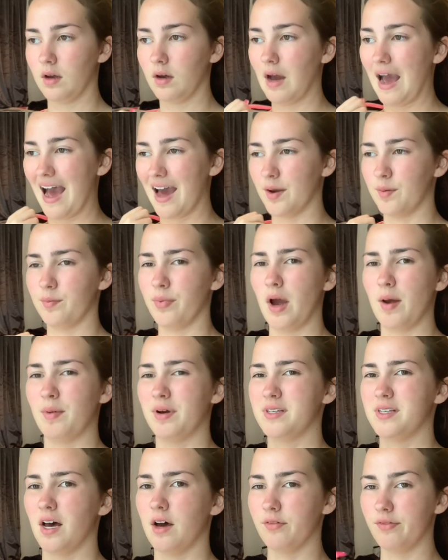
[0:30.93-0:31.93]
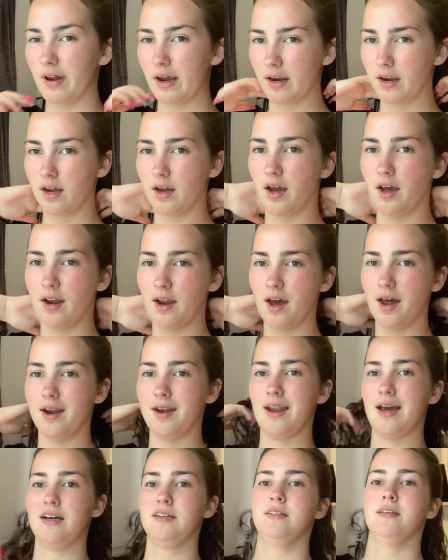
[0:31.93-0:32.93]
and by myself, like an
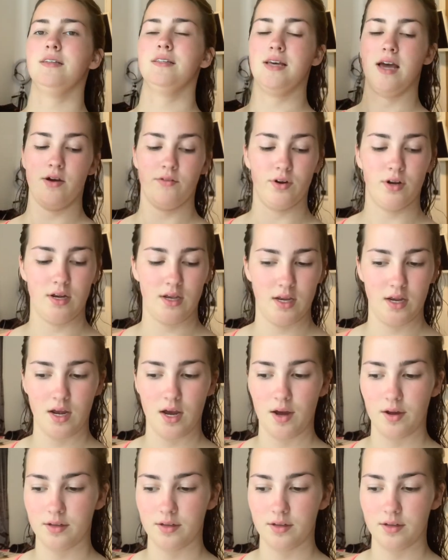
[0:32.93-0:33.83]
unnecessary